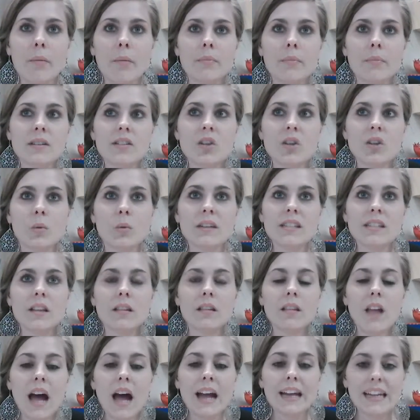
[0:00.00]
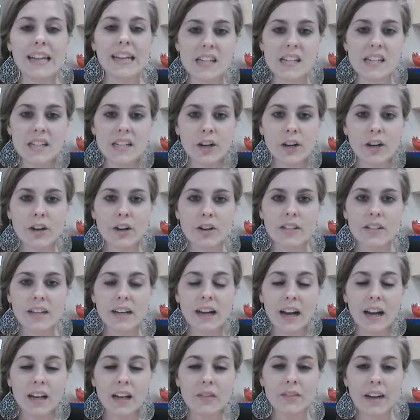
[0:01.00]
so it's a lot easier to
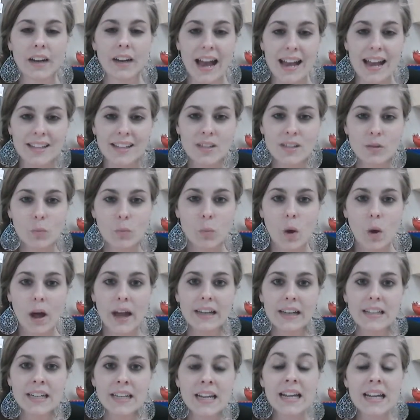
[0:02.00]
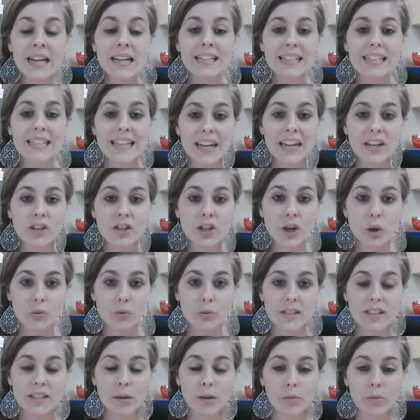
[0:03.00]
kind of guess what skin
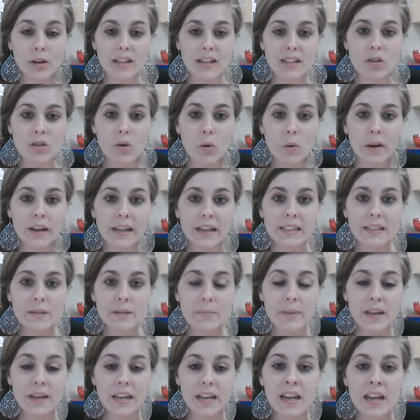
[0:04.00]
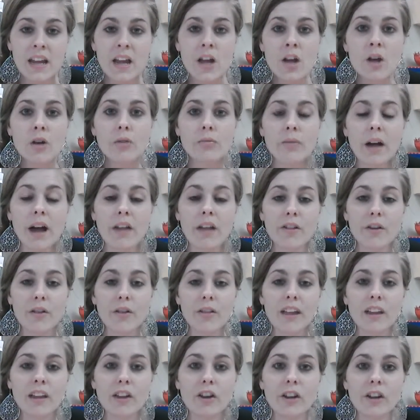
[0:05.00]
tone someone is going to be, rather
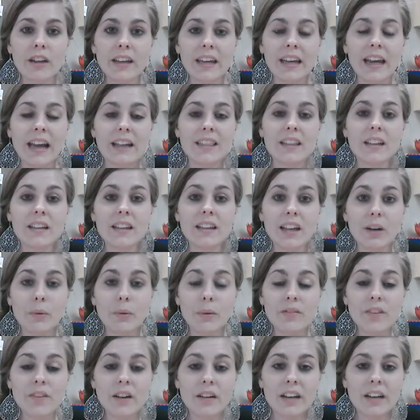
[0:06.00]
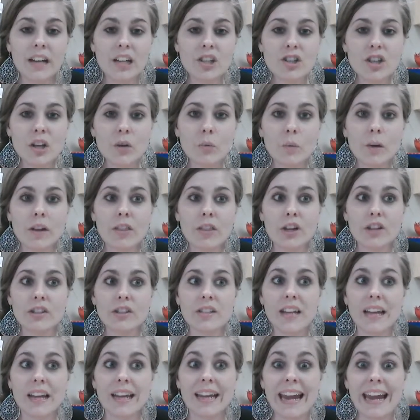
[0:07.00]
than looking at the liquid foundation where there's
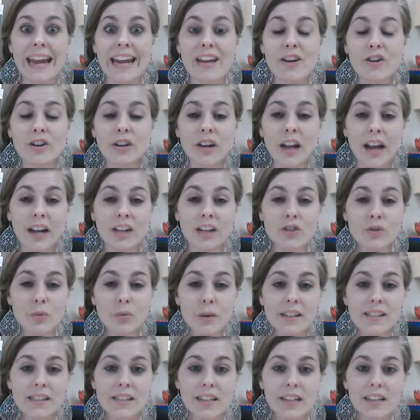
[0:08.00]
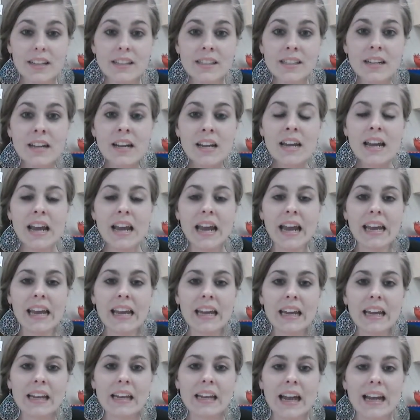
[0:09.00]
like 8 or 9 choices,
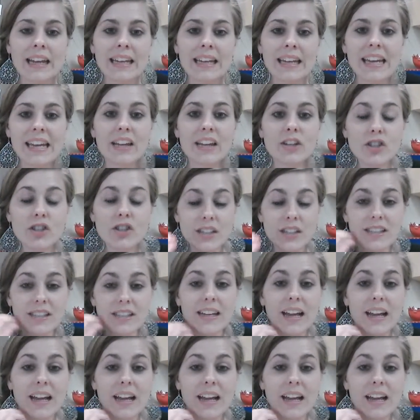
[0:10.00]
and I can't just